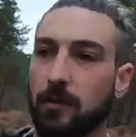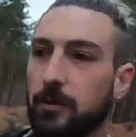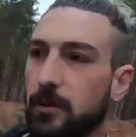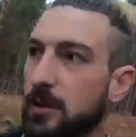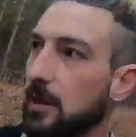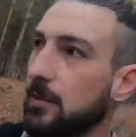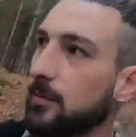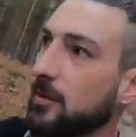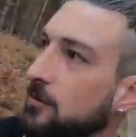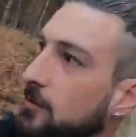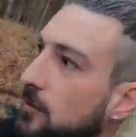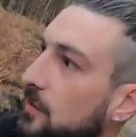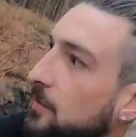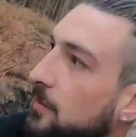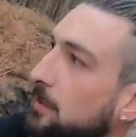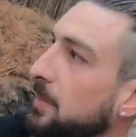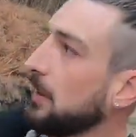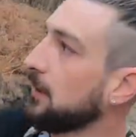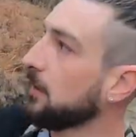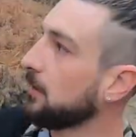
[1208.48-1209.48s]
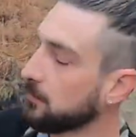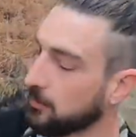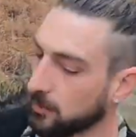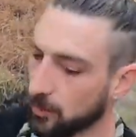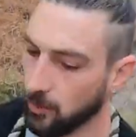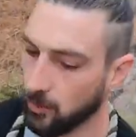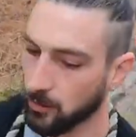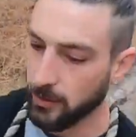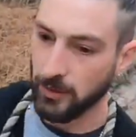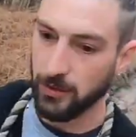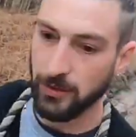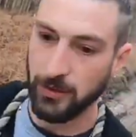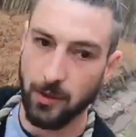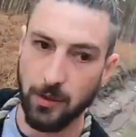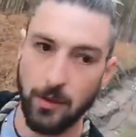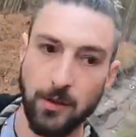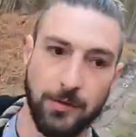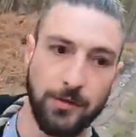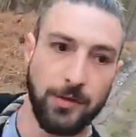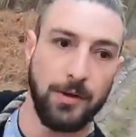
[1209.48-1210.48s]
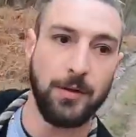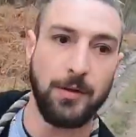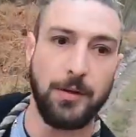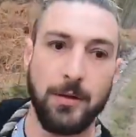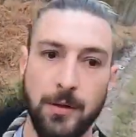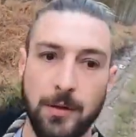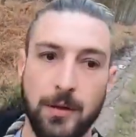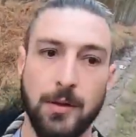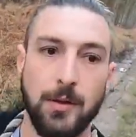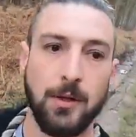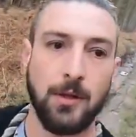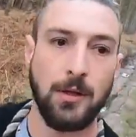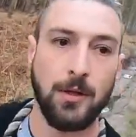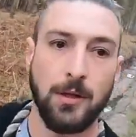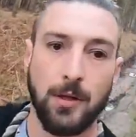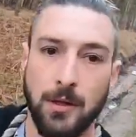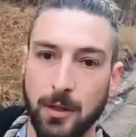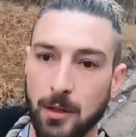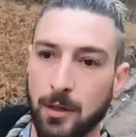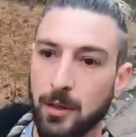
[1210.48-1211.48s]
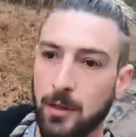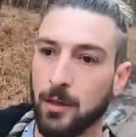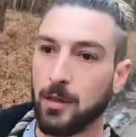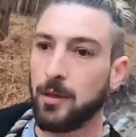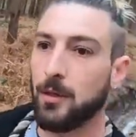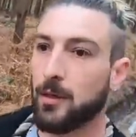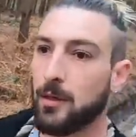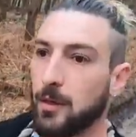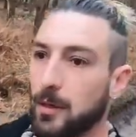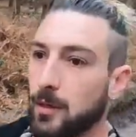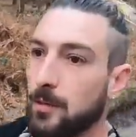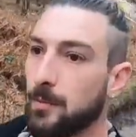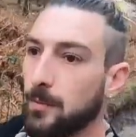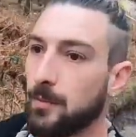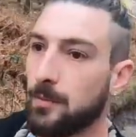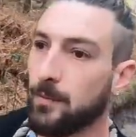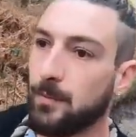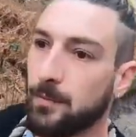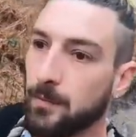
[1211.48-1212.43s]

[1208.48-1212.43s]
like we've come across a big old logging yard. Um,